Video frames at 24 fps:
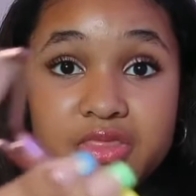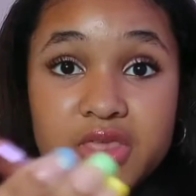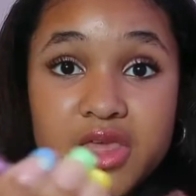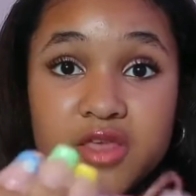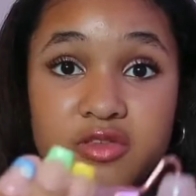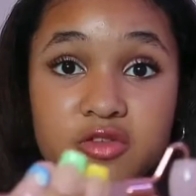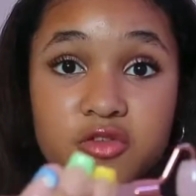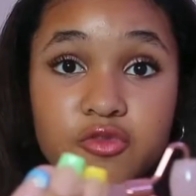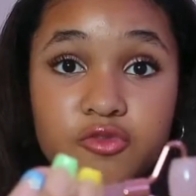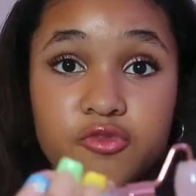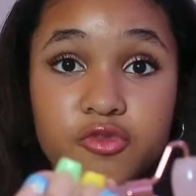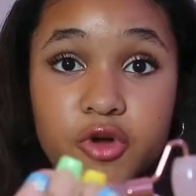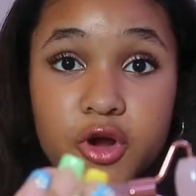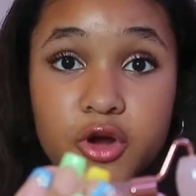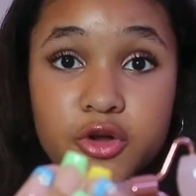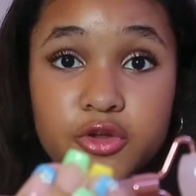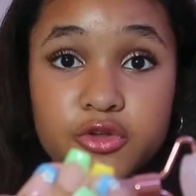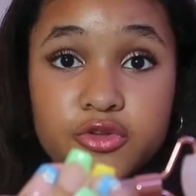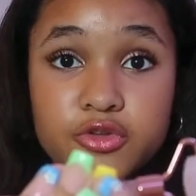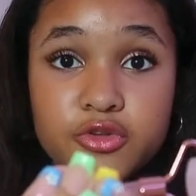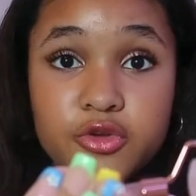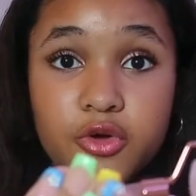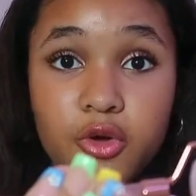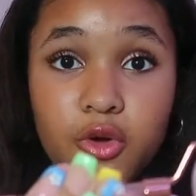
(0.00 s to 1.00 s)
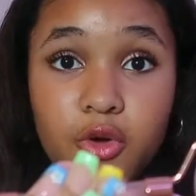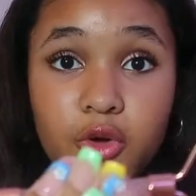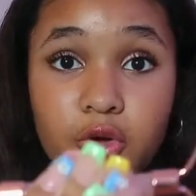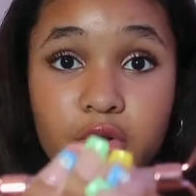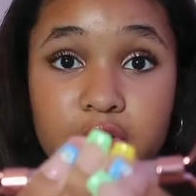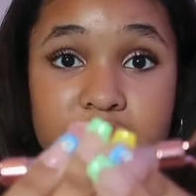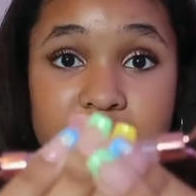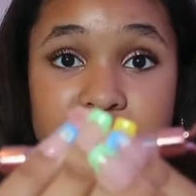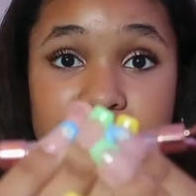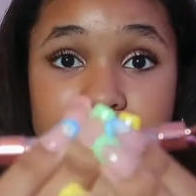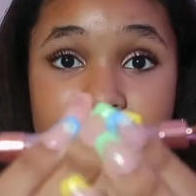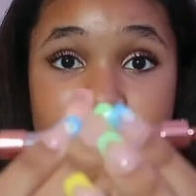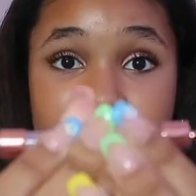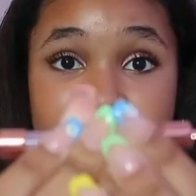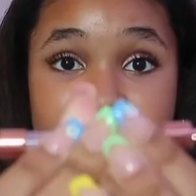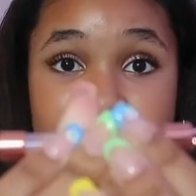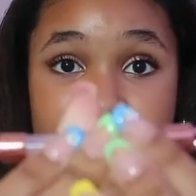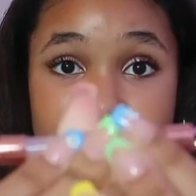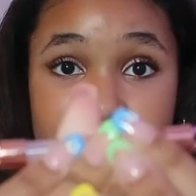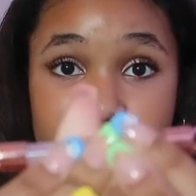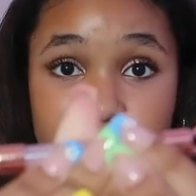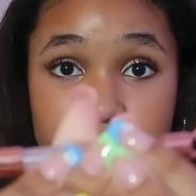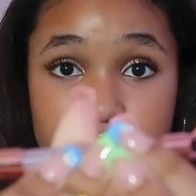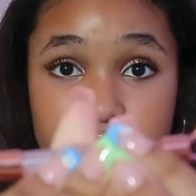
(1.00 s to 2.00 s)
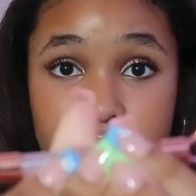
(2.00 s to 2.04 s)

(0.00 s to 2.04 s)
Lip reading: this rose quartz face